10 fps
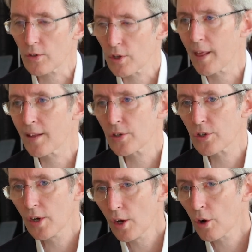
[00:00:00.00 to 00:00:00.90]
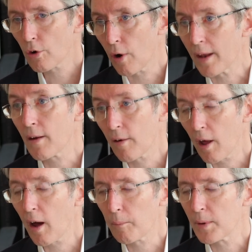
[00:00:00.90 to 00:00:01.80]
So that's great, and
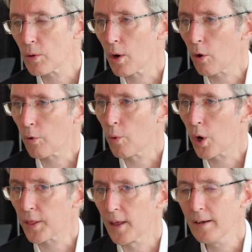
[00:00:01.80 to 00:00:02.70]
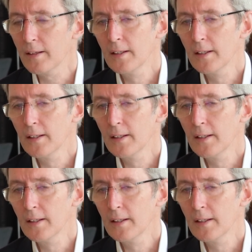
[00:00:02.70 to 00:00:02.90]
I've been doing a lot of work there.